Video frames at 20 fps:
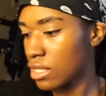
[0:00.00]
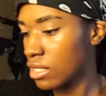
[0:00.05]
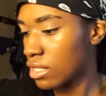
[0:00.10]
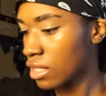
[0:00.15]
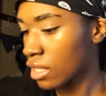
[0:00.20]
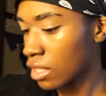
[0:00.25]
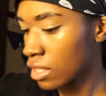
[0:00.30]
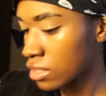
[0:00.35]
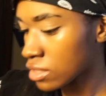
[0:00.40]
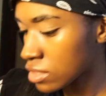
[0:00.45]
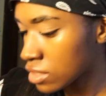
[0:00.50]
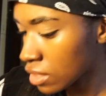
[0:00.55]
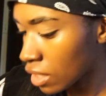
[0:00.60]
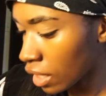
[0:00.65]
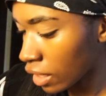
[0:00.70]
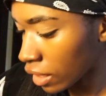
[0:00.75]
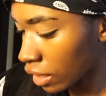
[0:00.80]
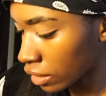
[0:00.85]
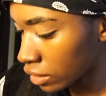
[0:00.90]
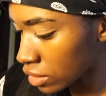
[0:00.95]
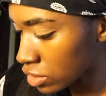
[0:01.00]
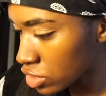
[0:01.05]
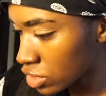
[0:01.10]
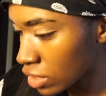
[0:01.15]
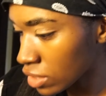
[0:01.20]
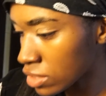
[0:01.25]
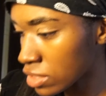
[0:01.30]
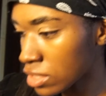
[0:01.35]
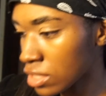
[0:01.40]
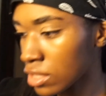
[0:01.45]
because I got the
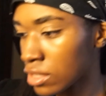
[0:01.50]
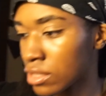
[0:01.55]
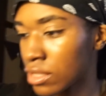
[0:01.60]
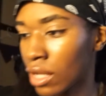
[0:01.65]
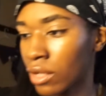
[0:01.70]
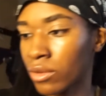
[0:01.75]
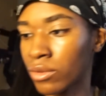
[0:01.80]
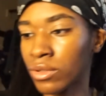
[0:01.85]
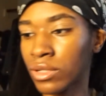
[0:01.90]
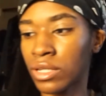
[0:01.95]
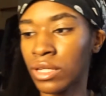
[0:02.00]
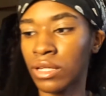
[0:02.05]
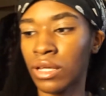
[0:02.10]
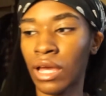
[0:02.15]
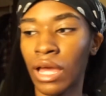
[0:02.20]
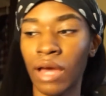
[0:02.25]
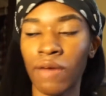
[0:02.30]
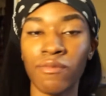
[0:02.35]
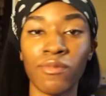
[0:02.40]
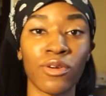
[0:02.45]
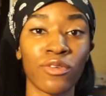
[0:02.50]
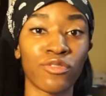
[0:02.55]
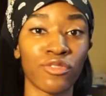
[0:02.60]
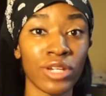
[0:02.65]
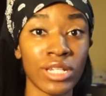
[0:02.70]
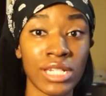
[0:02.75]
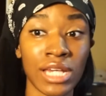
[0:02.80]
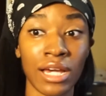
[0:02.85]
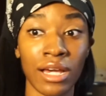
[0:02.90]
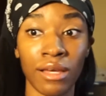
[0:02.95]
chance to not only have more
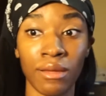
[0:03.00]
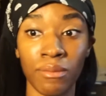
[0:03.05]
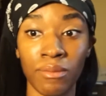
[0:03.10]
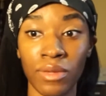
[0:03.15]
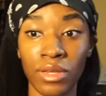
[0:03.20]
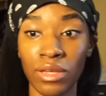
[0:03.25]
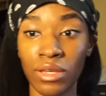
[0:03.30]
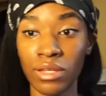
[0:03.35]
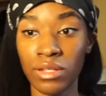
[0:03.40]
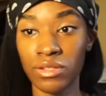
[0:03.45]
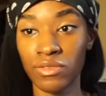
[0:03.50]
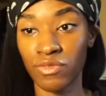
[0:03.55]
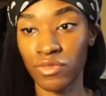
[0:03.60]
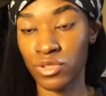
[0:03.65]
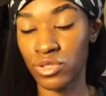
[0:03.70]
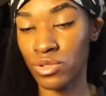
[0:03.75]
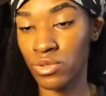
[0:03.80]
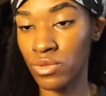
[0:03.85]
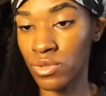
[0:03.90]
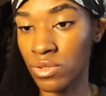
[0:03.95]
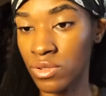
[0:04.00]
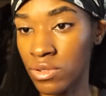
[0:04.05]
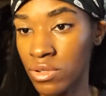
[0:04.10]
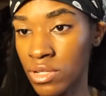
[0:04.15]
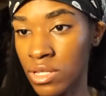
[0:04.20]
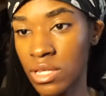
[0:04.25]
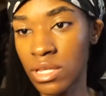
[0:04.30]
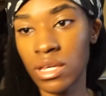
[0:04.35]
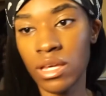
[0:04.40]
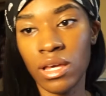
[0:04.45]
free time for school,
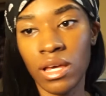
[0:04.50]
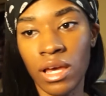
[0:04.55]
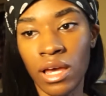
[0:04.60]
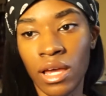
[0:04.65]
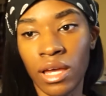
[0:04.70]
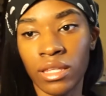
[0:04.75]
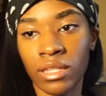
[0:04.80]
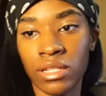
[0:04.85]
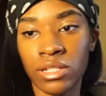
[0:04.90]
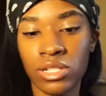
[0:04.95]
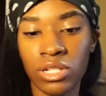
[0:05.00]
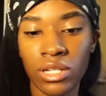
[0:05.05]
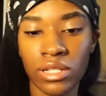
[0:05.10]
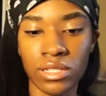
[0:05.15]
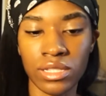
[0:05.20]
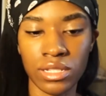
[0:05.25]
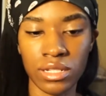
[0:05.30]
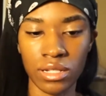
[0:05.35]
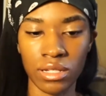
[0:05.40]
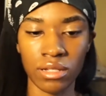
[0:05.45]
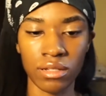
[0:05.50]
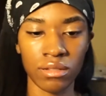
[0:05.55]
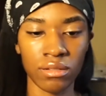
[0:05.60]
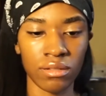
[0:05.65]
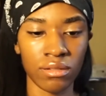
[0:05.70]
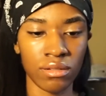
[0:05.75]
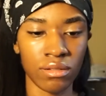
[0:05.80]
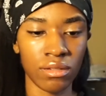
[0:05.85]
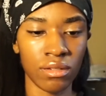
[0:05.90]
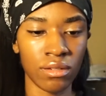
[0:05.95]
I got the chance to,
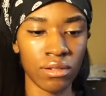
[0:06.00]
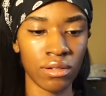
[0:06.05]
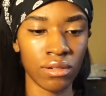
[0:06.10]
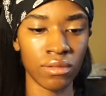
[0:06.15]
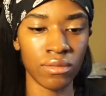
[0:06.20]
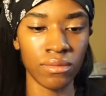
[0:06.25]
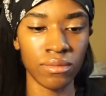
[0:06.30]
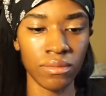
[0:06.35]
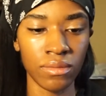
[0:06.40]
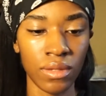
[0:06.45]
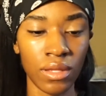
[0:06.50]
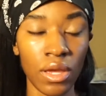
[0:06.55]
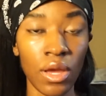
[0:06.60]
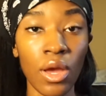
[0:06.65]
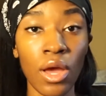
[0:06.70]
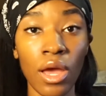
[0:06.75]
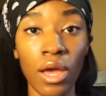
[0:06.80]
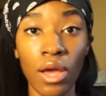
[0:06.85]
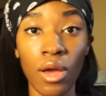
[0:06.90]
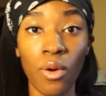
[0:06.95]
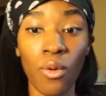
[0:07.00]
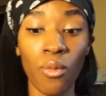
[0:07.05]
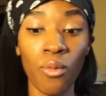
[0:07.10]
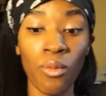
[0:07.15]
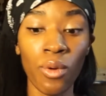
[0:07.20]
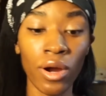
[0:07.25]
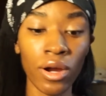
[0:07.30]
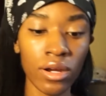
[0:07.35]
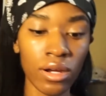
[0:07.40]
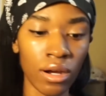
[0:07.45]
you know,
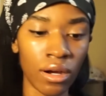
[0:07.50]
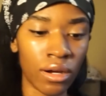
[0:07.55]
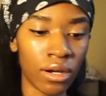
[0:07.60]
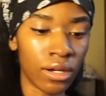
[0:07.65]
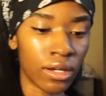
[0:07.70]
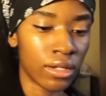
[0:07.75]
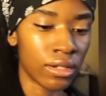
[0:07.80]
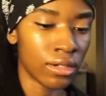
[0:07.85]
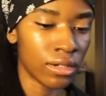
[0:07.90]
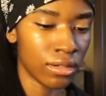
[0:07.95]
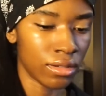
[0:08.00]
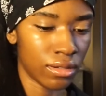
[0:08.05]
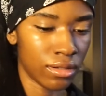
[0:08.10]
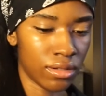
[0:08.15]
work on